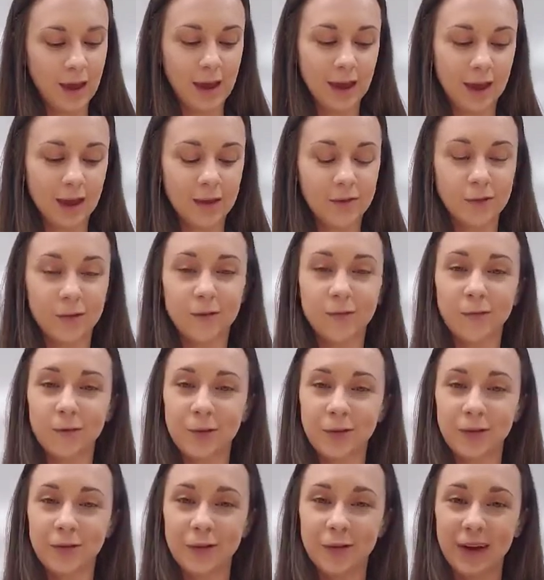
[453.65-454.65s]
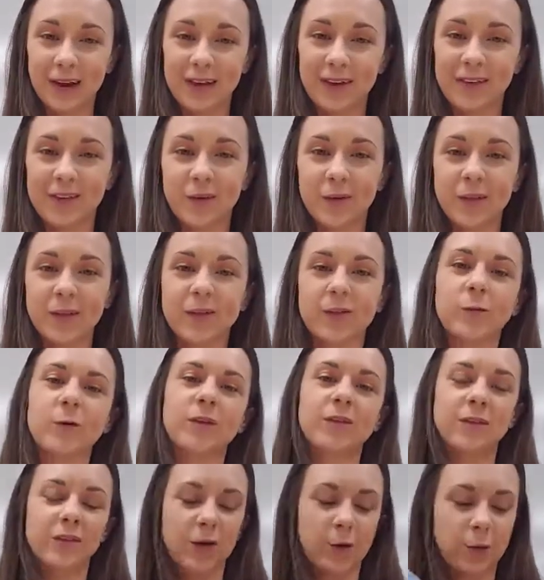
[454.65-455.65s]
And Lefort 3. So this
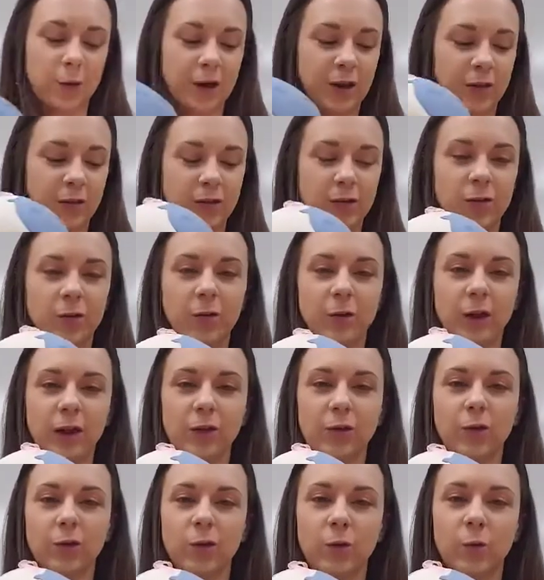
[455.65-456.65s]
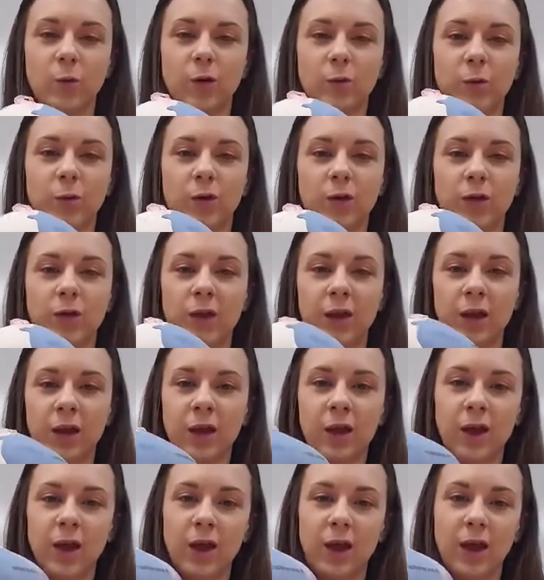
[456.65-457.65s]
one's going to include one more
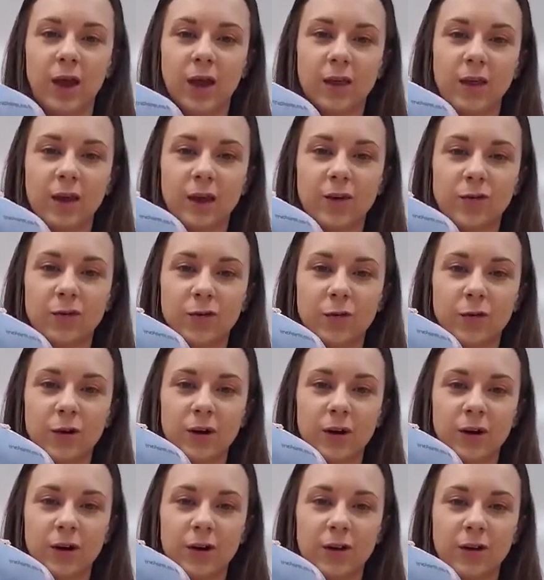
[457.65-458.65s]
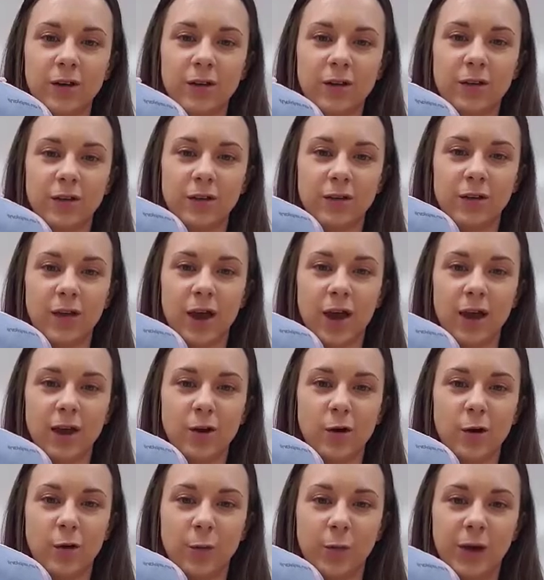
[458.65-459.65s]
thing, and that's your
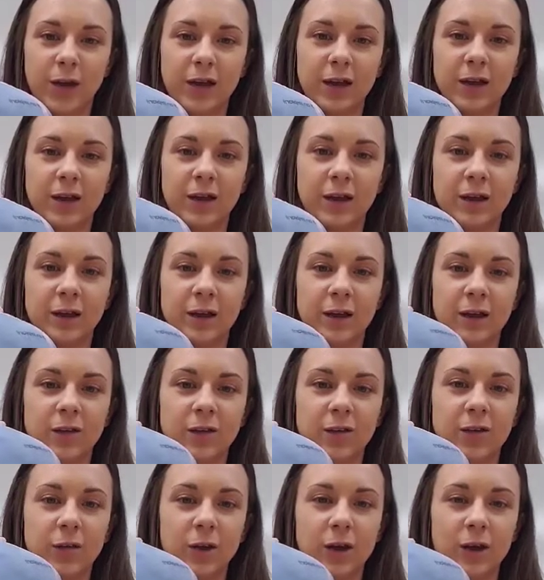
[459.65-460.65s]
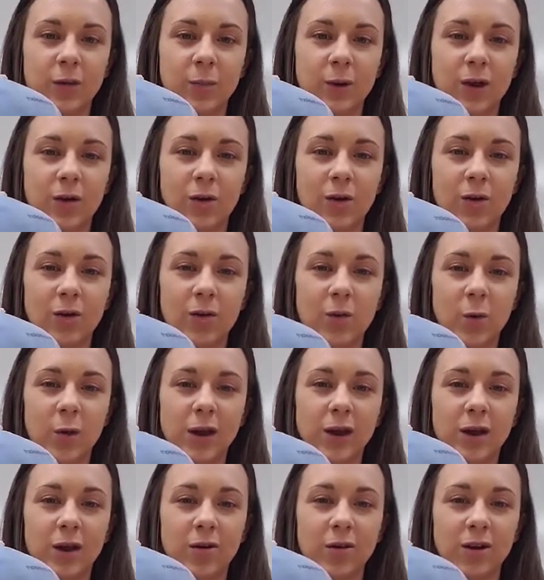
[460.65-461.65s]
zygoma. So it could be all the
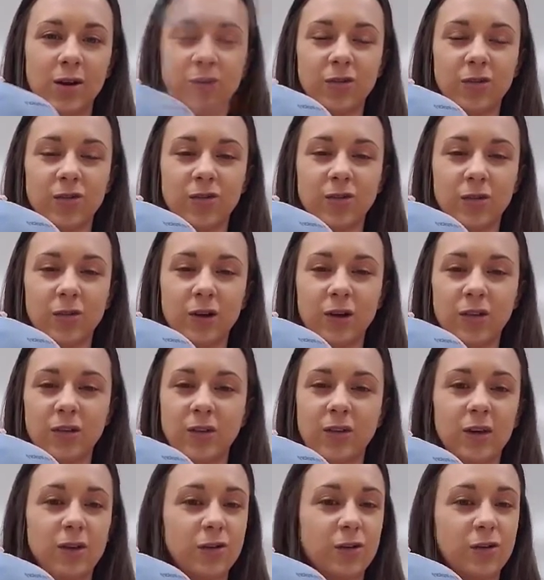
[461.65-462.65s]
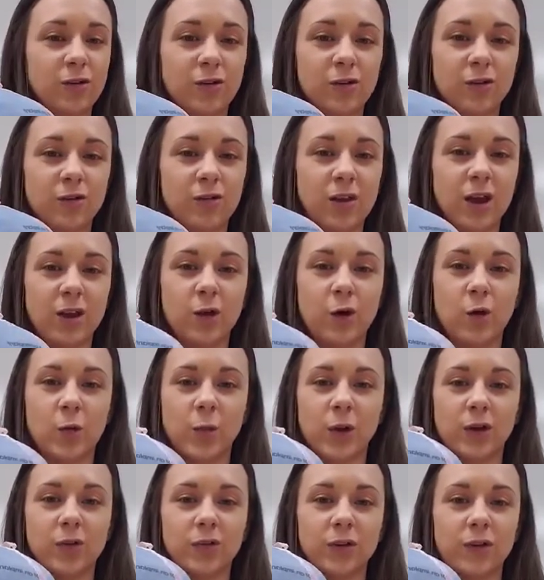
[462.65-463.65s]
way down here, still considered your
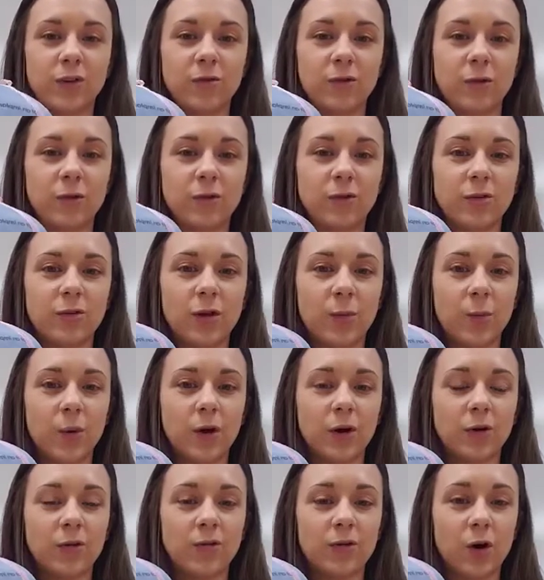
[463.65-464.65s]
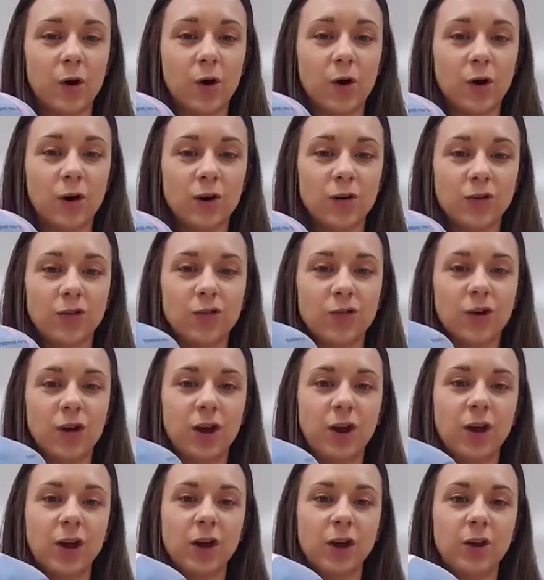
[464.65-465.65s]
zygoma. So even though it's not part of the
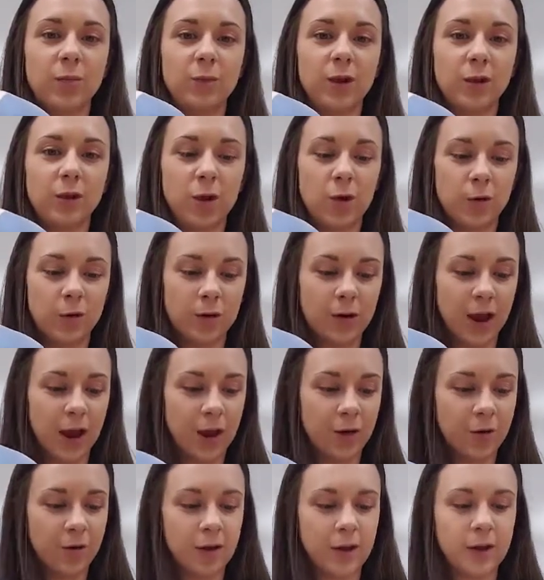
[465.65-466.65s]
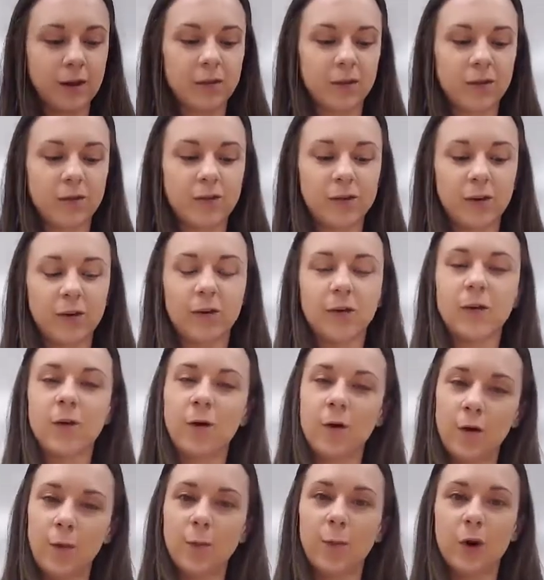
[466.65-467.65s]
arch, it could be lower down, it's
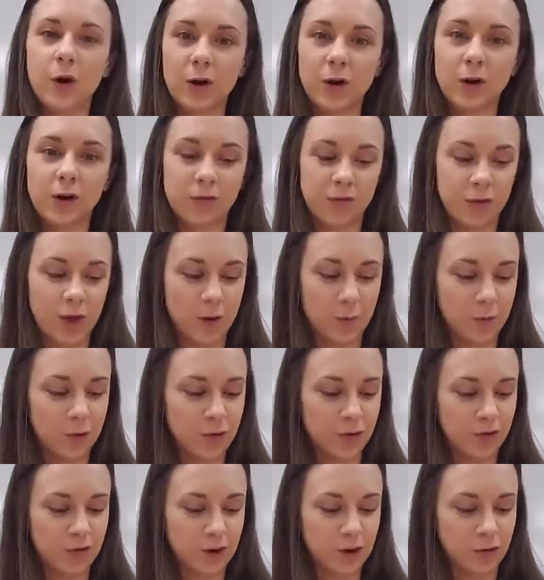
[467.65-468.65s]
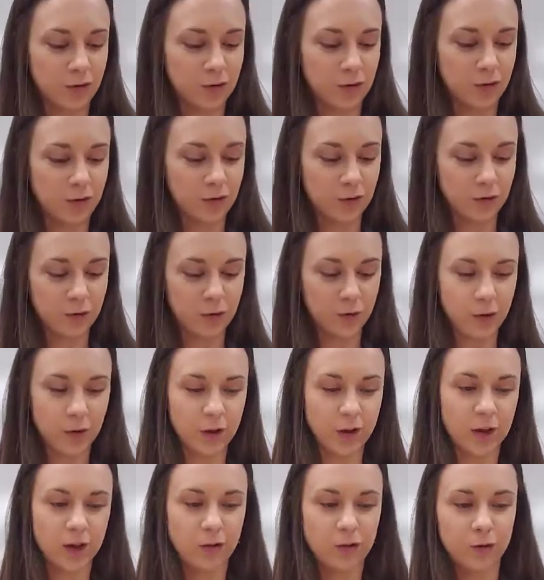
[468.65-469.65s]
still part of that procedure. So if
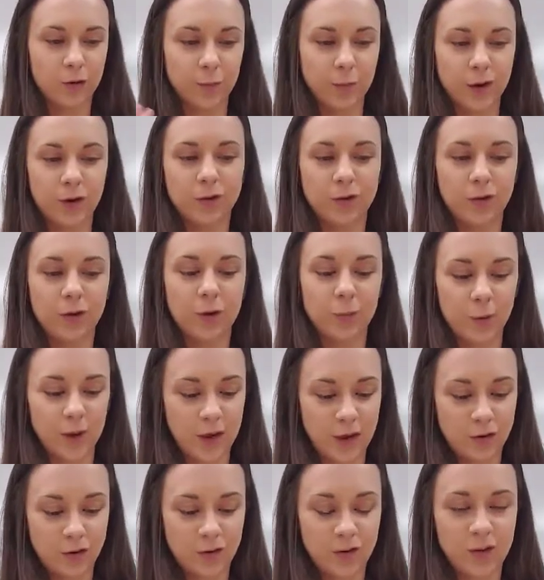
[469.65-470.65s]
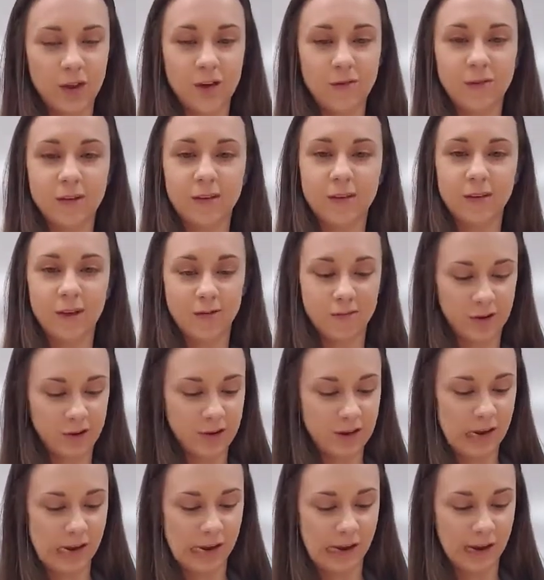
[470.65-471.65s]
you look at your picture on page
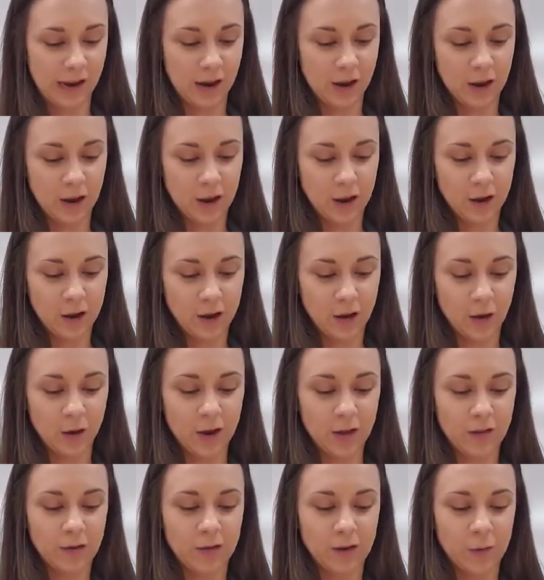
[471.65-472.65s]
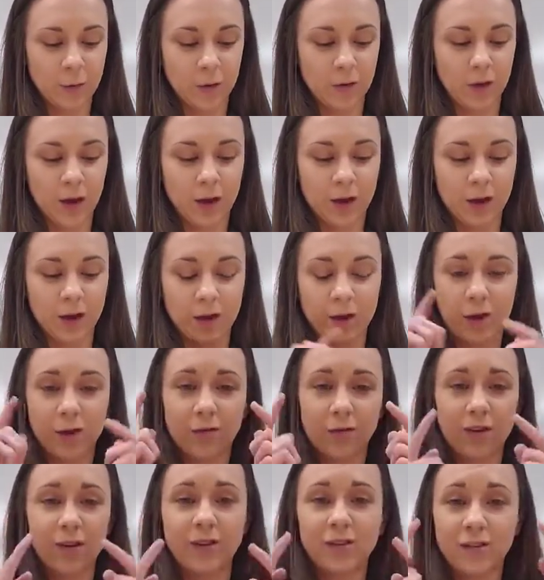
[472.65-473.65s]
717, you can see where that
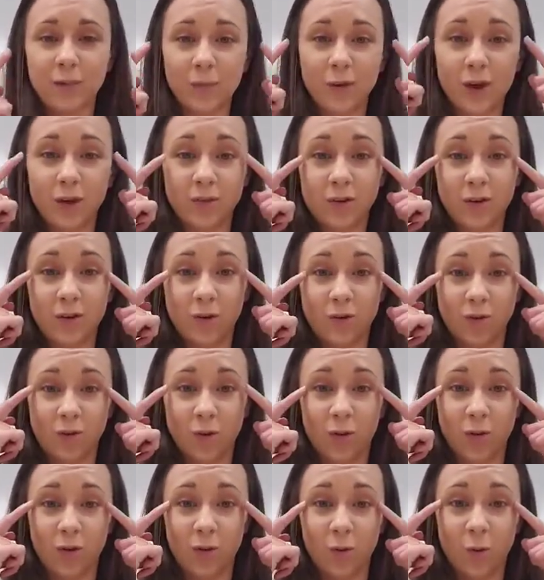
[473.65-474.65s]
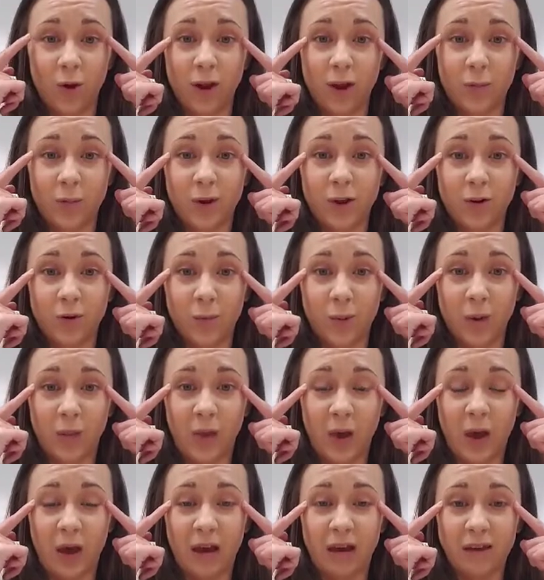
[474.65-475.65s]
cutoff is. Sometimes it goes all the way up here
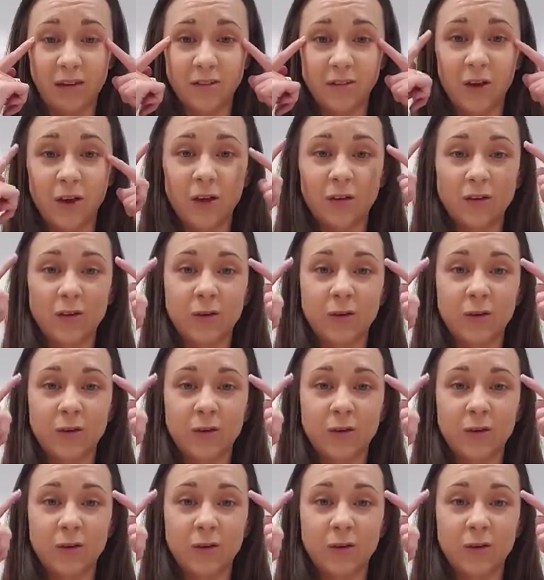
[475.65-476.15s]
by the eyes.